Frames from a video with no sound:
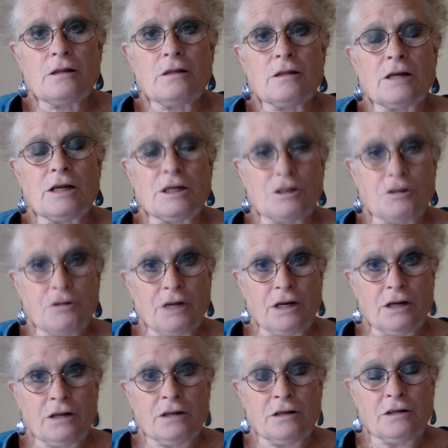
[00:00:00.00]
that has
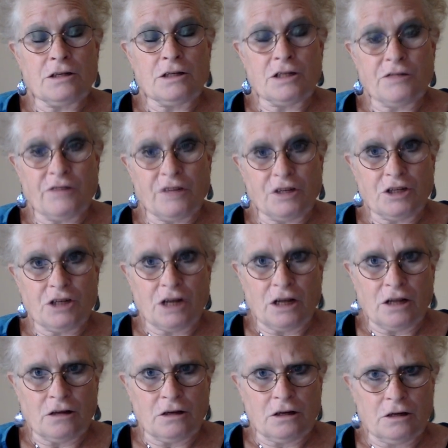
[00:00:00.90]
created this
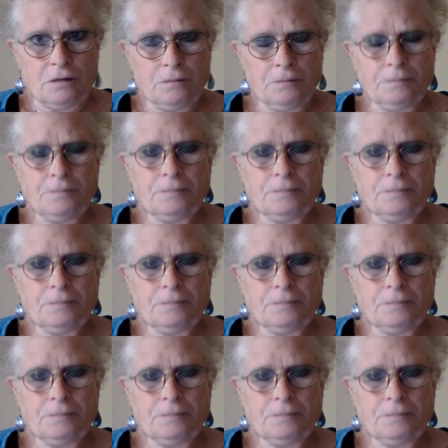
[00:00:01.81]
dysfunctionality.